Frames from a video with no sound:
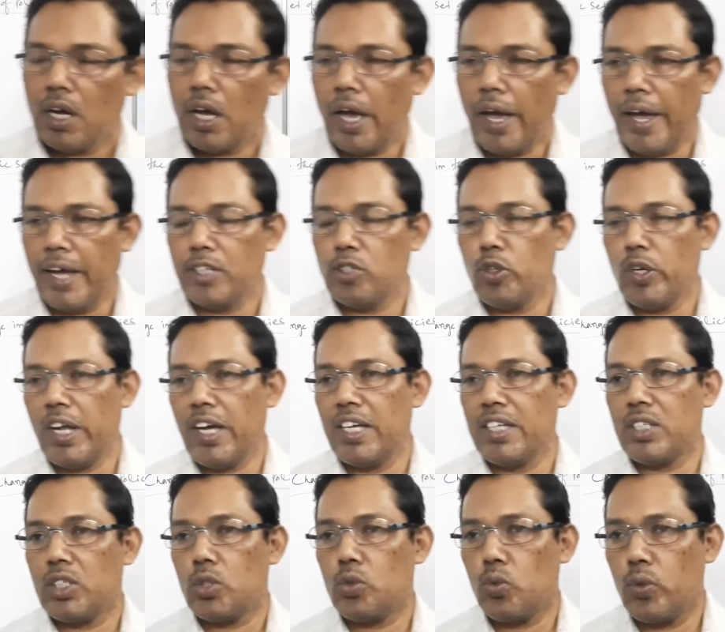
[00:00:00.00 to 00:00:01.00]
as well
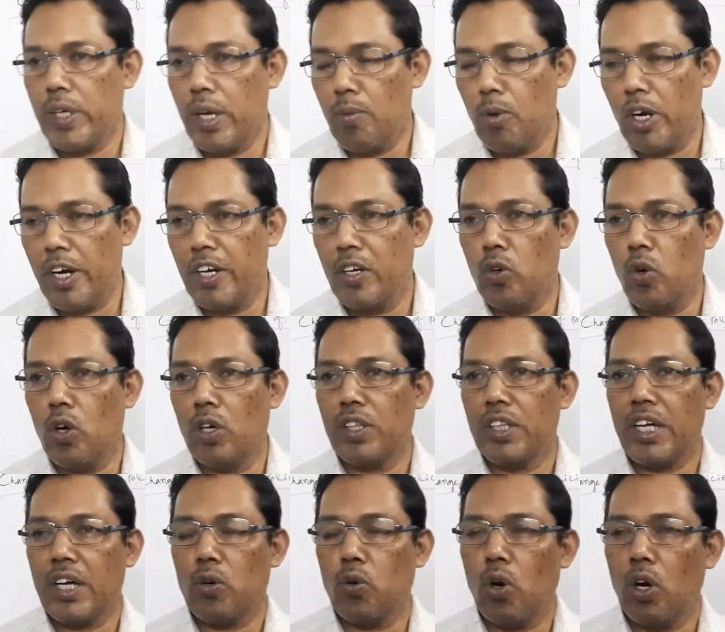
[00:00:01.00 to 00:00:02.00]
as we have already known
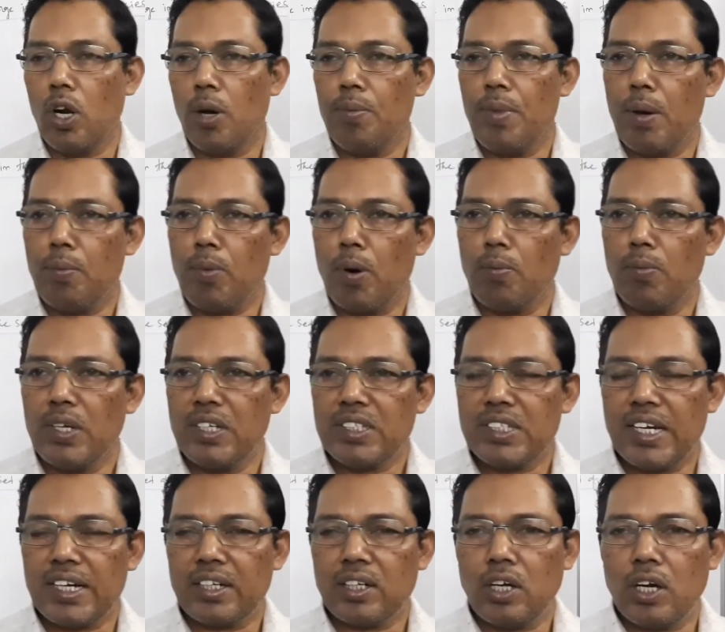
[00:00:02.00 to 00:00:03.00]
the role of the public
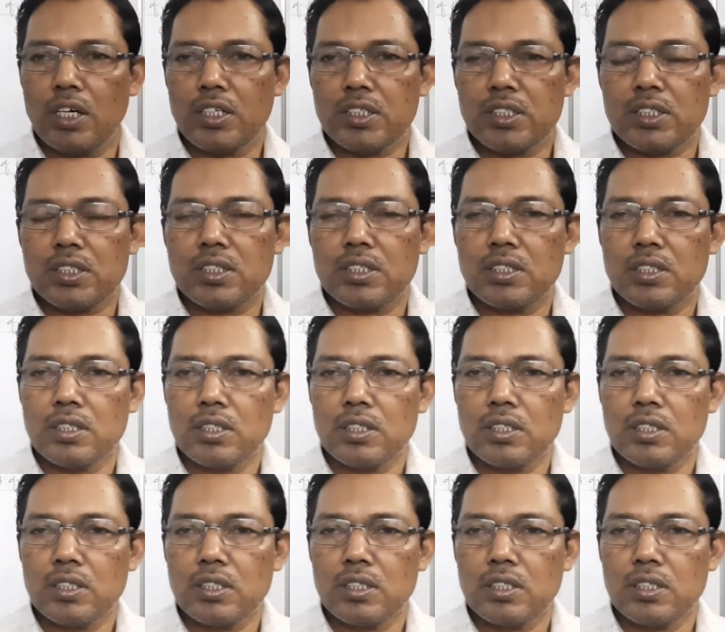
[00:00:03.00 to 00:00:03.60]
sectors,